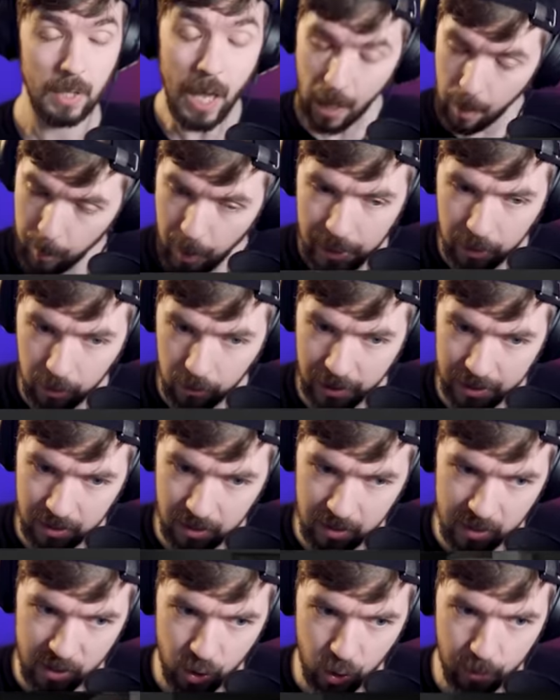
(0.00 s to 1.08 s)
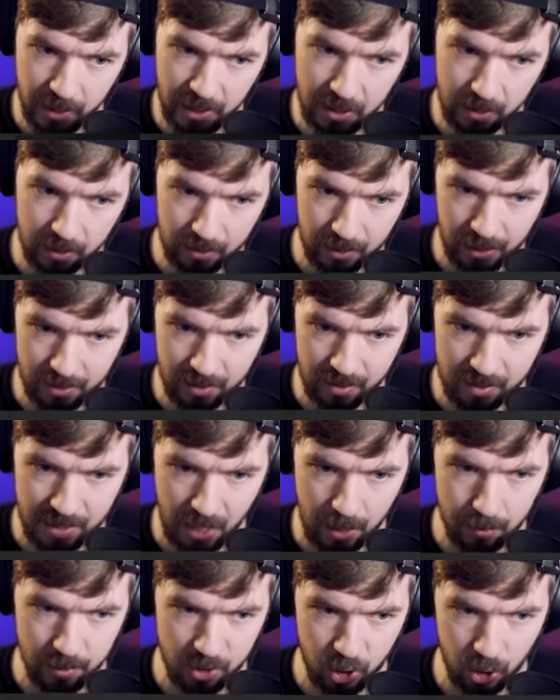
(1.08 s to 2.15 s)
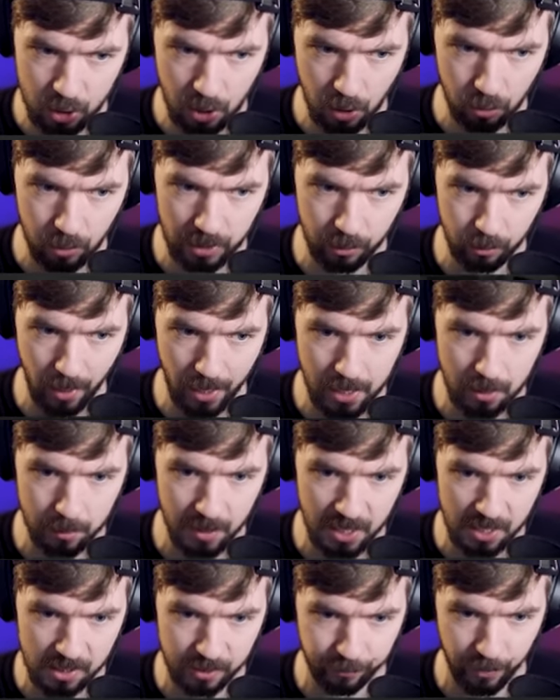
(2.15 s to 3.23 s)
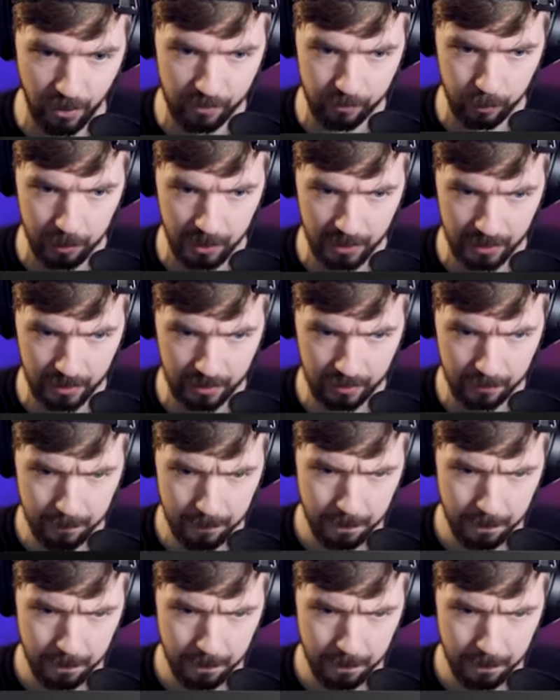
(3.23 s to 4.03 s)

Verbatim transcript: Am I correct in assuming that this game is just totally randomized for everybody?